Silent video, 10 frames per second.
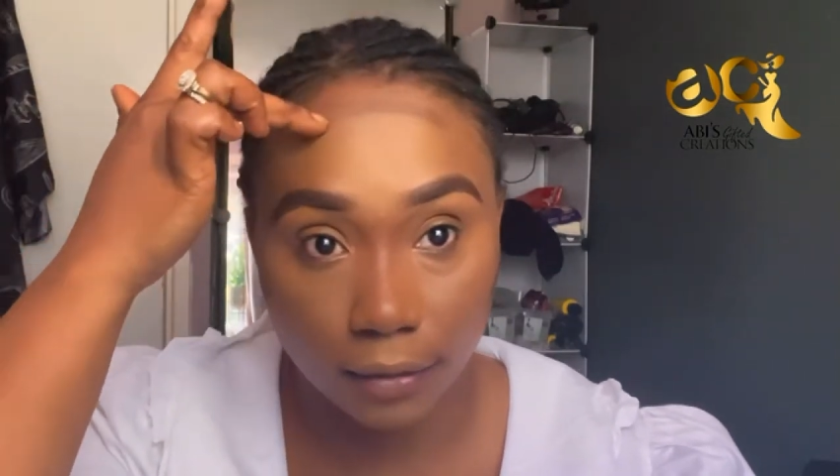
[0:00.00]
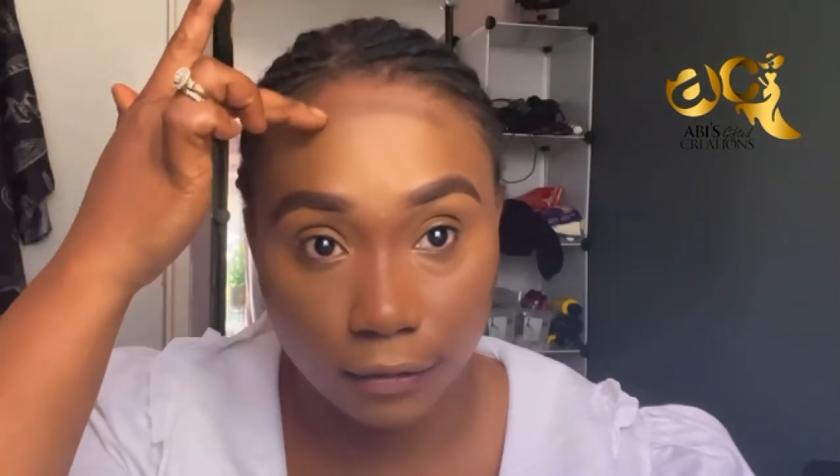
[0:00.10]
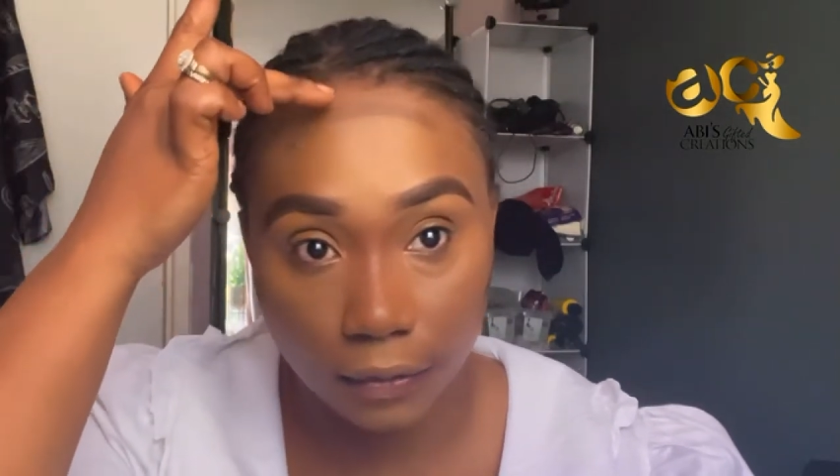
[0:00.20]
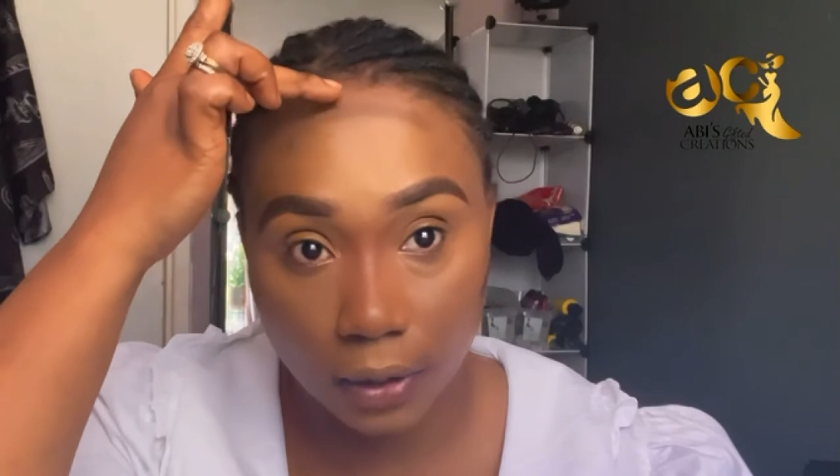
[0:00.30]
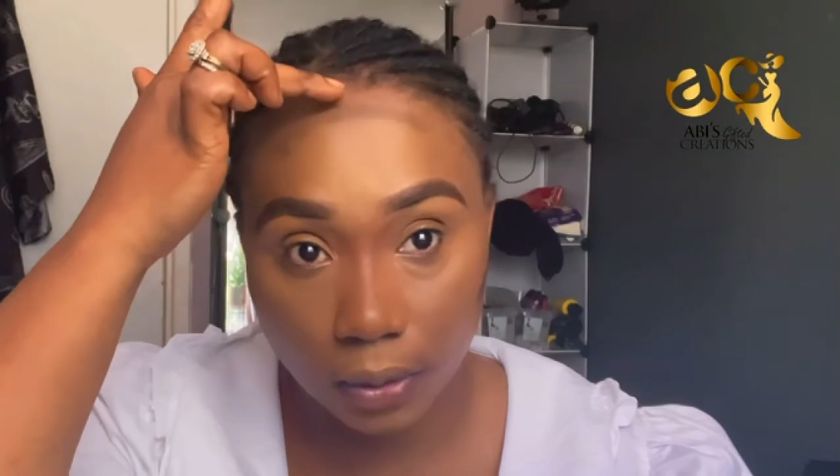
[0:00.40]

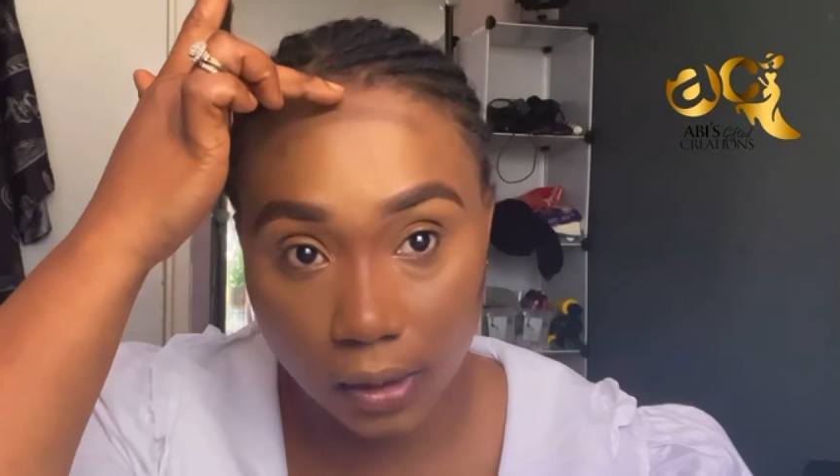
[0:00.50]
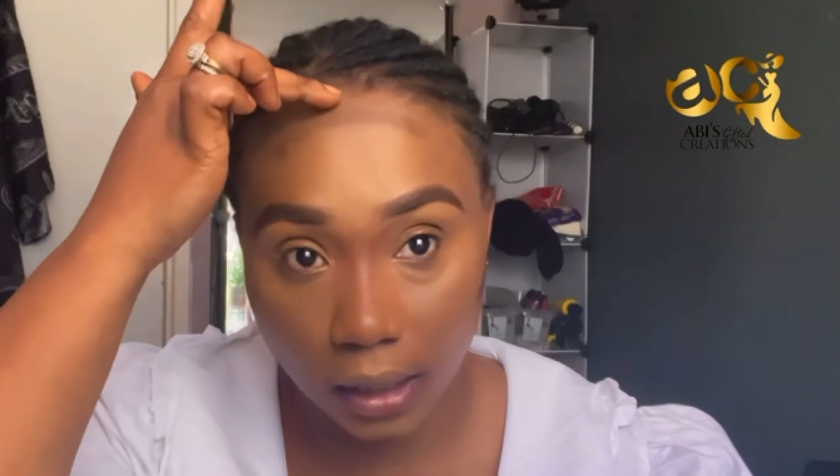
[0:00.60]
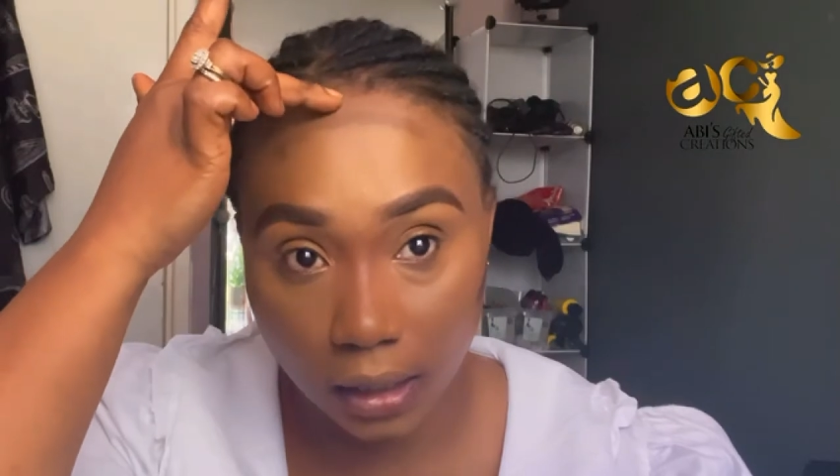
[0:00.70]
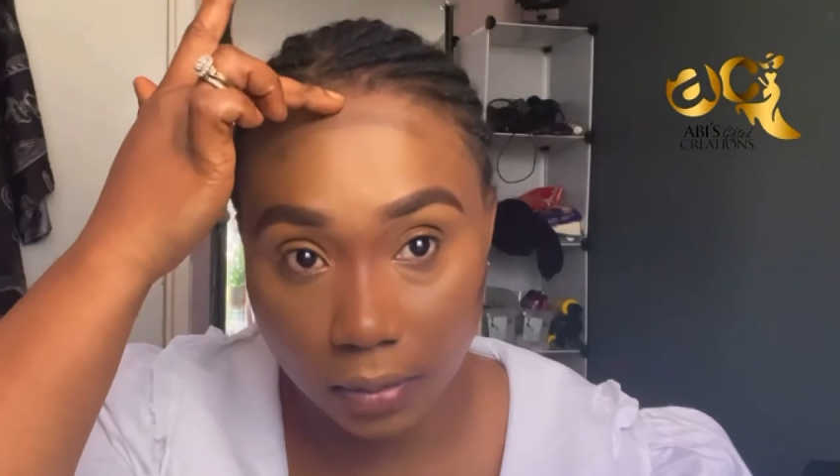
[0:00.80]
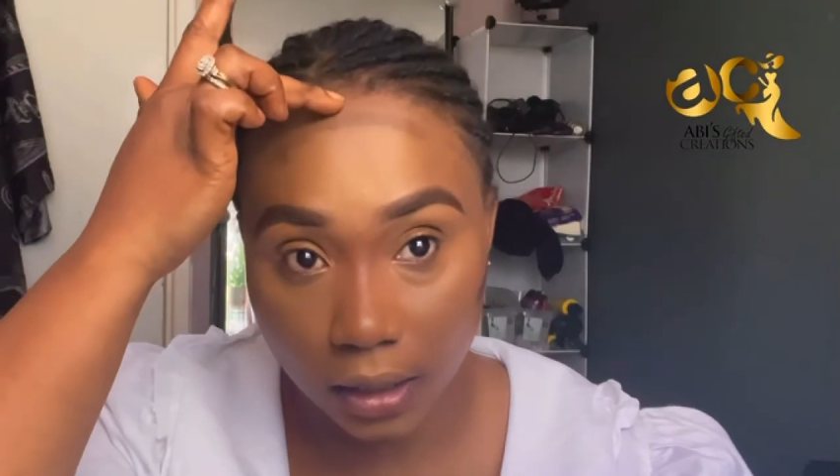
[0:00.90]
few
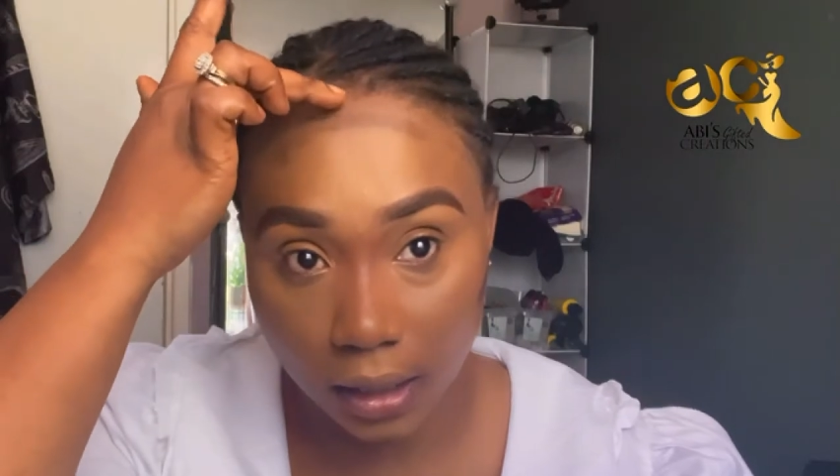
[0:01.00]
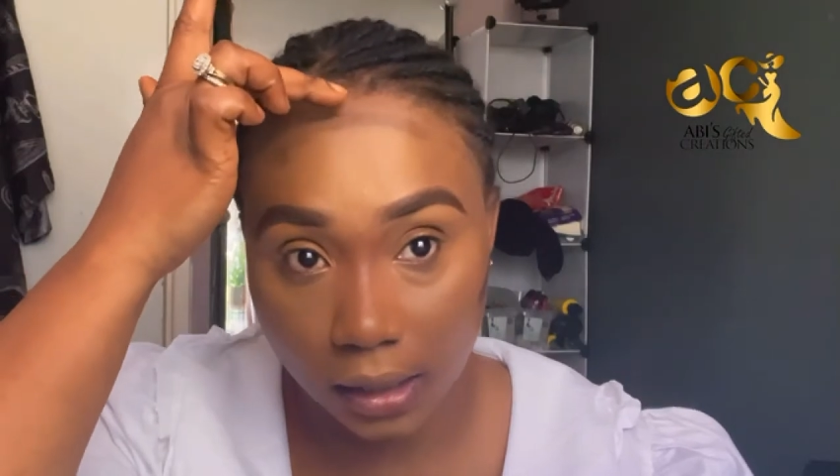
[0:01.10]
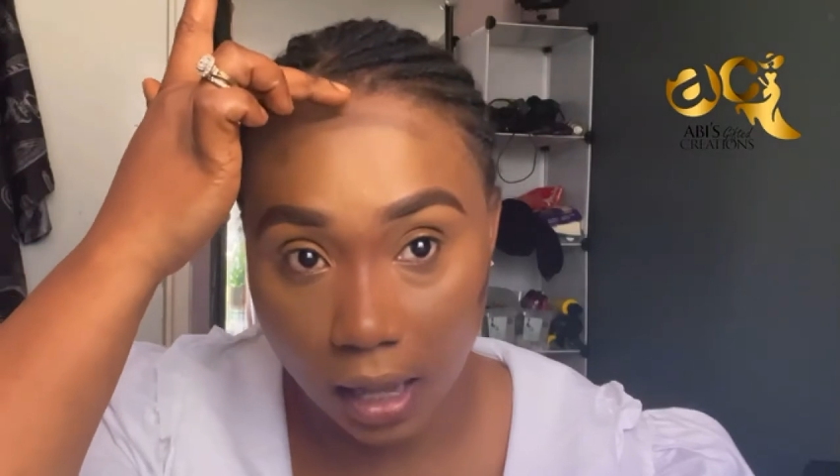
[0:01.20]
centimeters